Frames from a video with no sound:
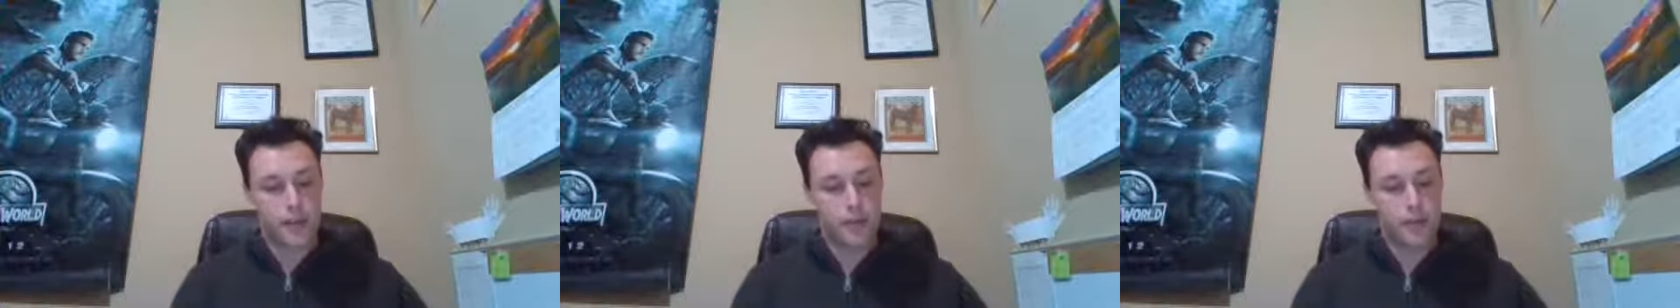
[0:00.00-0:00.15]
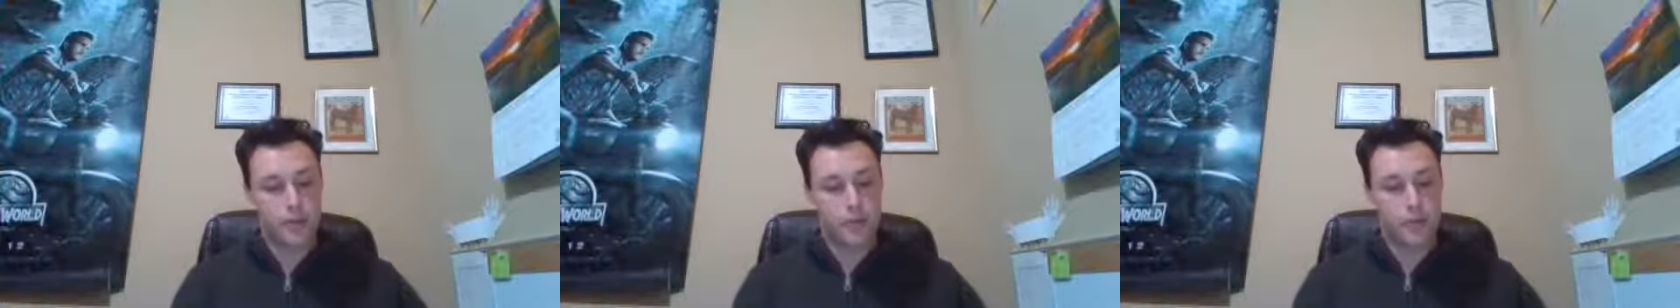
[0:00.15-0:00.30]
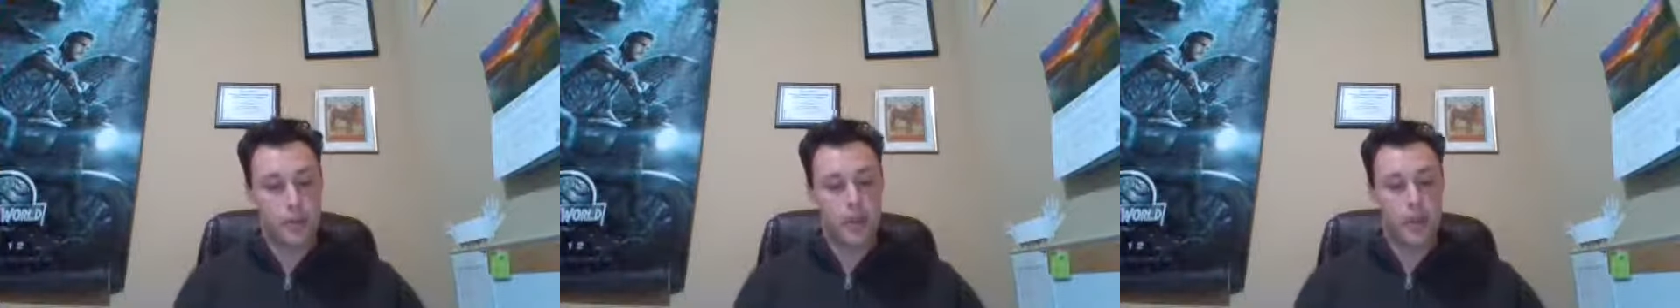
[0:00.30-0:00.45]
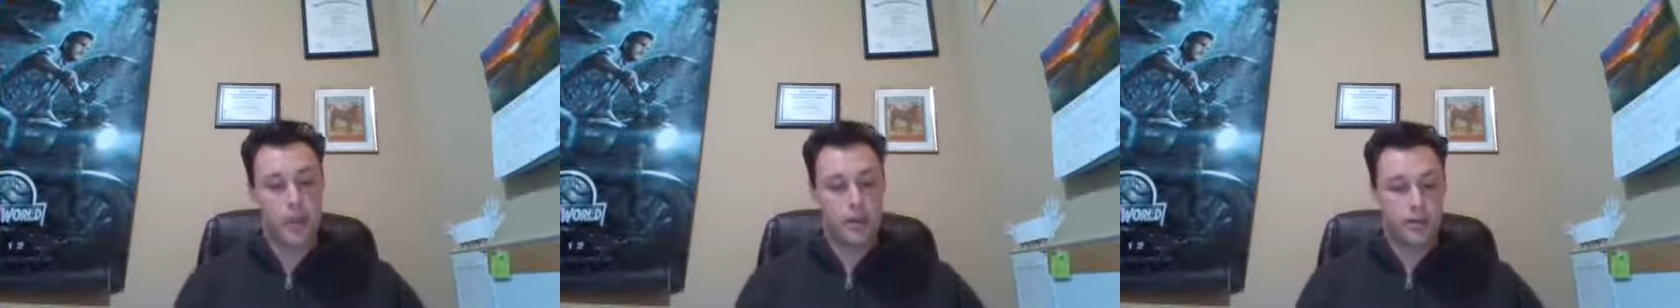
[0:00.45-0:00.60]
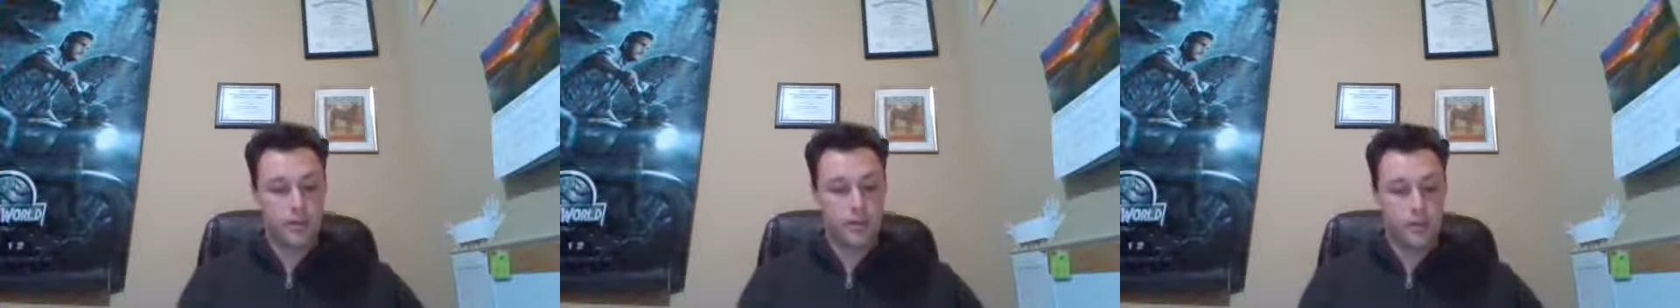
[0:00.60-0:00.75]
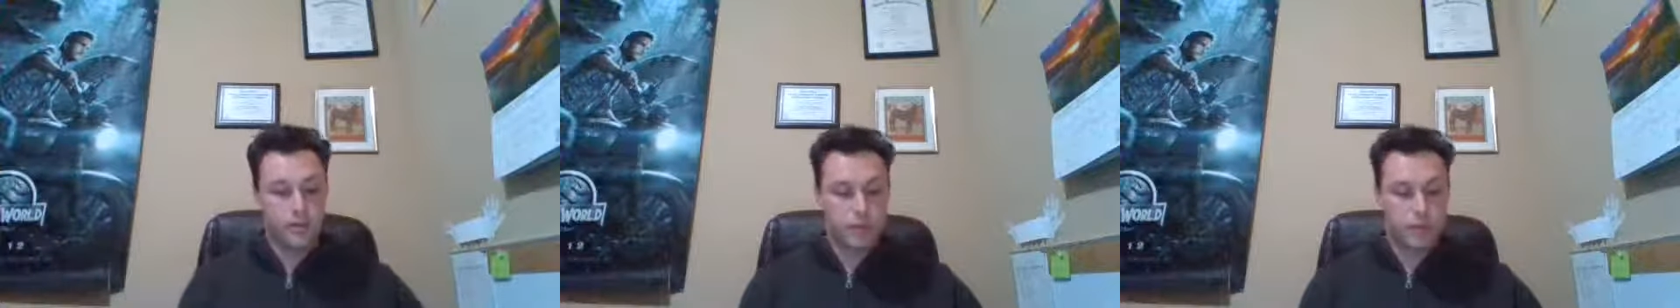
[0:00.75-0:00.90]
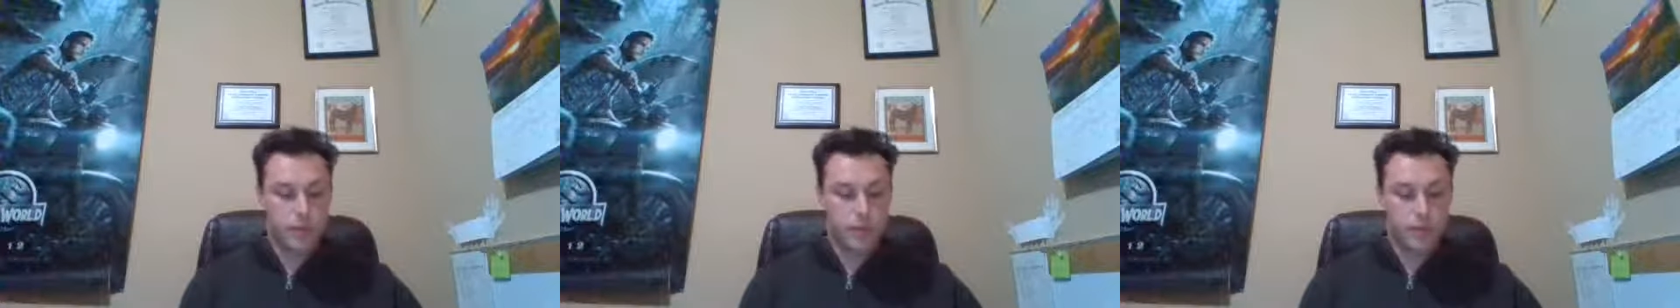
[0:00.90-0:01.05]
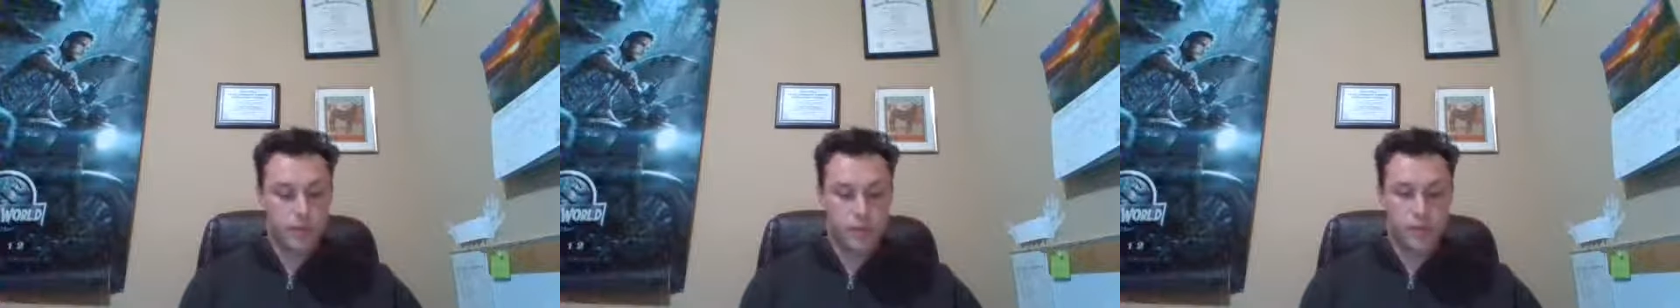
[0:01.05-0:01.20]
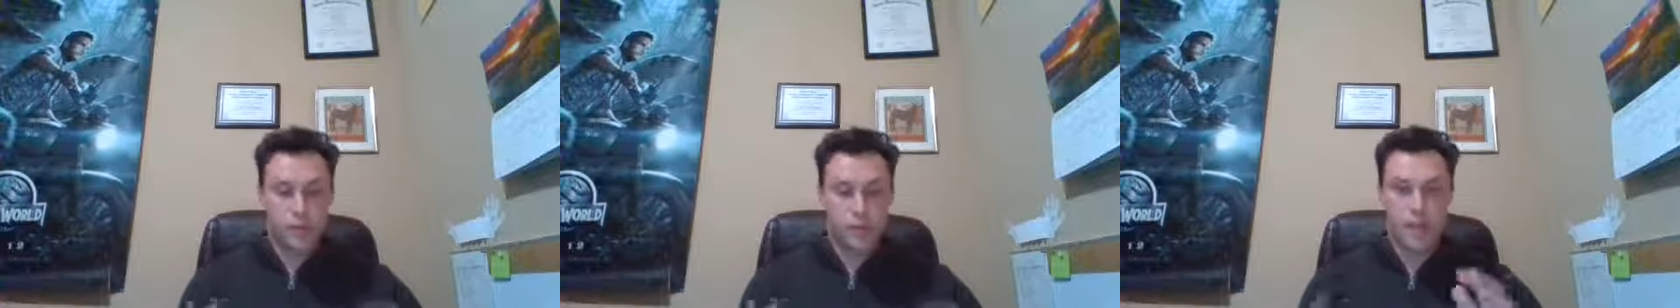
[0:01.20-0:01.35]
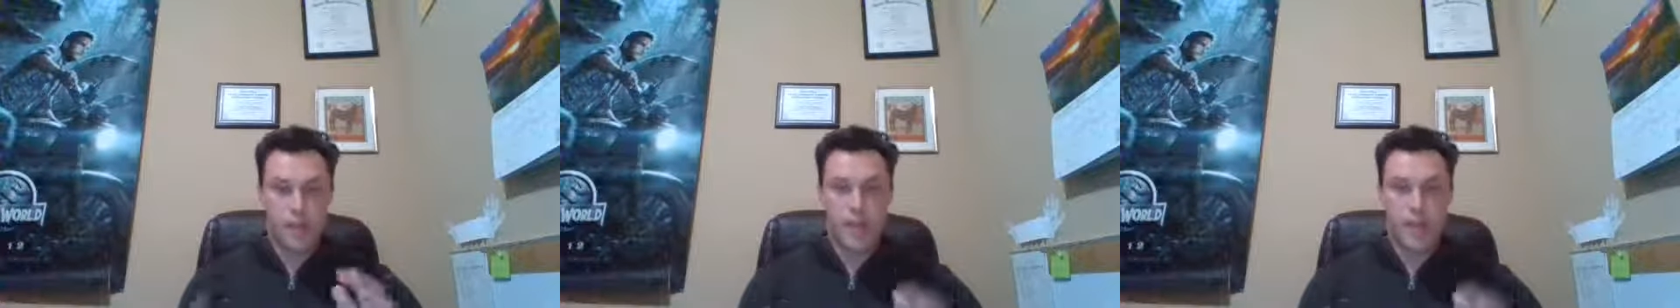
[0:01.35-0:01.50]
While we are
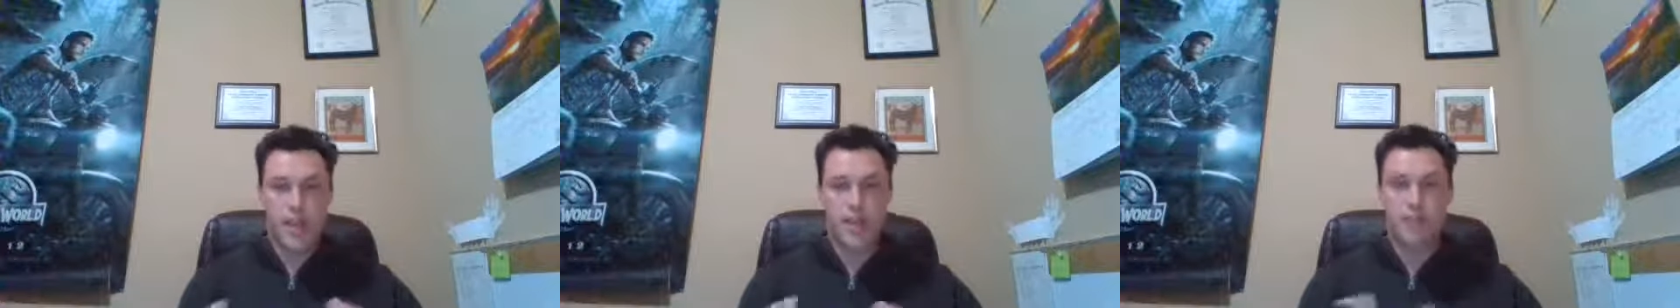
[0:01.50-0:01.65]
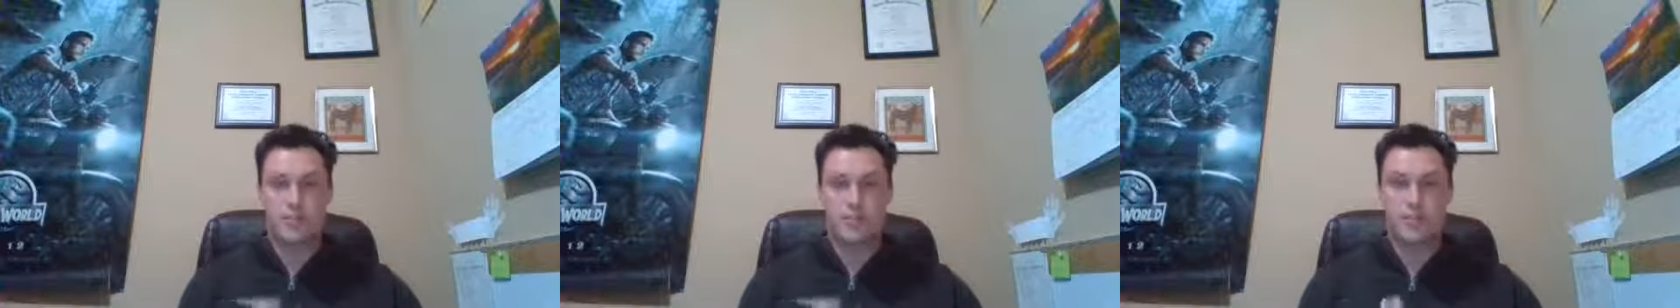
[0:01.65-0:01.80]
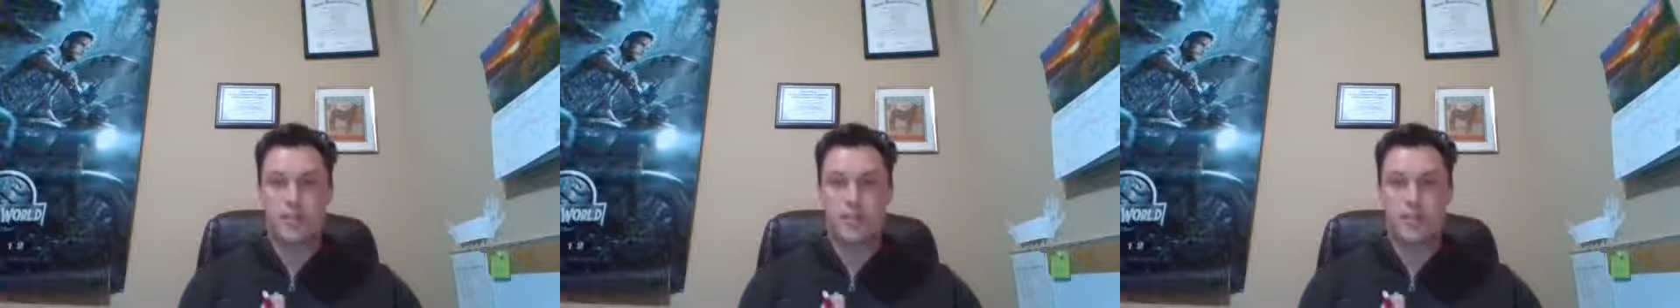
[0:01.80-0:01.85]
doing that,